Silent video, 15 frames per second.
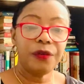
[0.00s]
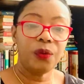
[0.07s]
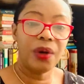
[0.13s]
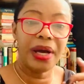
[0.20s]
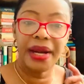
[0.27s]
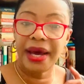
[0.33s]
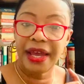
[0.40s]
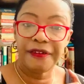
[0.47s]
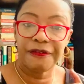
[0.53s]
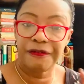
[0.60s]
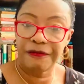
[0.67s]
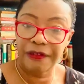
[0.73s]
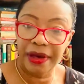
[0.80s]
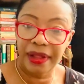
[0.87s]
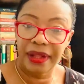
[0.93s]
I
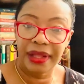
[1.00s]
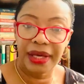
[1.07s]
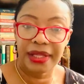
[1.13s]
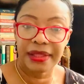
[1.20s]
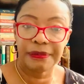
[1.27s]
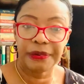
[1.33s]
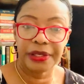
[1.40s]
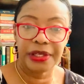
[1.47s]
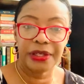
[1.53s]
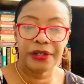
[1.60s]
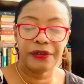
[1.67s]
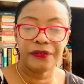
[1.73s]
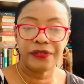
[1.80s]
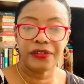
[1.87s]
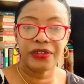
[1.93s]
felt at the beginning
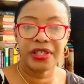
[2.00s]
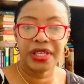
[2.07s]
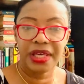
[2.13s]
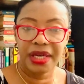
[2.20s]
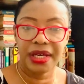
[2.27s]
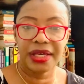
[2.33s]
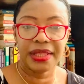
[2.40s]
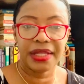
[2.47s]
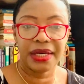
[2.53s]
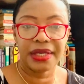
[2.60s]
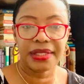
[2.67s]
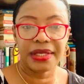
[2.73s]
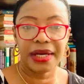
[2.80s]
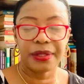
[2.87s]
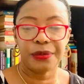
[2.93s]
of the year
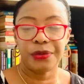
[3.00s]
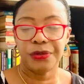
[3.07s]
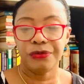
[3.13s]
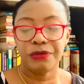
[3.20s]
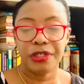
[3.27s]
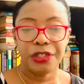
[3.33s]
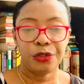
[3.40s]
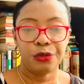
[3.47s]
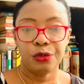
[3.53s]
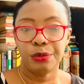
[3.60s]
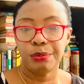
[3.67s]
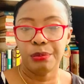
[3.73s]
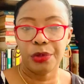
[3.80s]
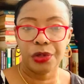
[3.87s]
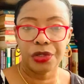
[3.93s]
that I couldn't really do
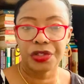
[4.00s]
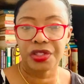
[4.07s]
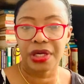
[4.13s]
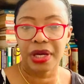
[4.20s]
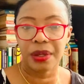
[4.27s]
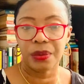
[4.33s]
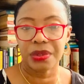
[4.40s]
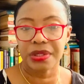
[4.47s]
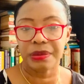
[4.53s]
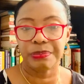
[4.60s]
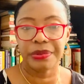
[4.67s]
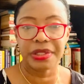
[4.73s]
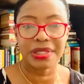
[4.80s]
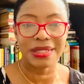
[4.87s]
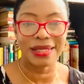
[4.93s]
much. I was a
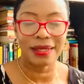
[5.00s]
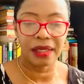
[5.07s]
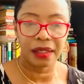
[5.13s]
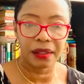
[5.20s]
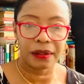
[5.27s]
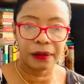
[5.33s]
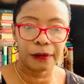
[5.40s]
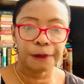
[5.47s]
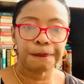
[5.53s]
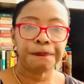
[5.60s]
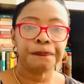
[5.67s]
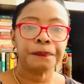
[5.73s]
bit ill.